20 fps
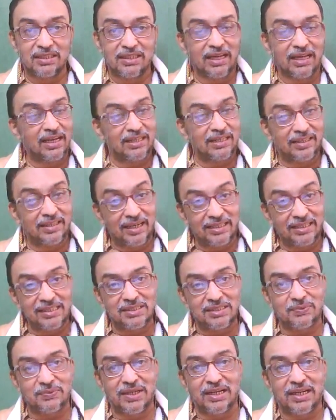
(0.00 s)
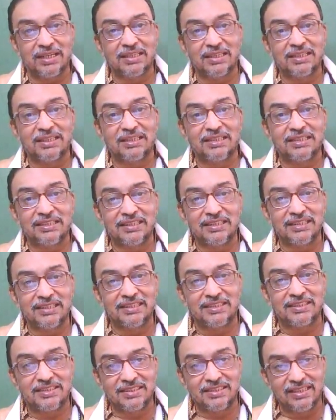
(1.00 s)
and that is why
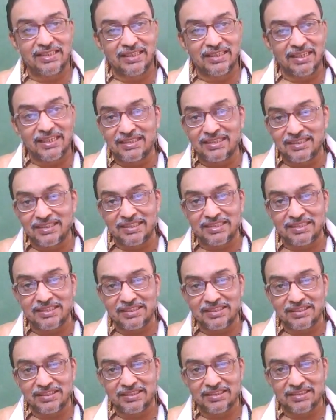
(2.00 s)
it still exists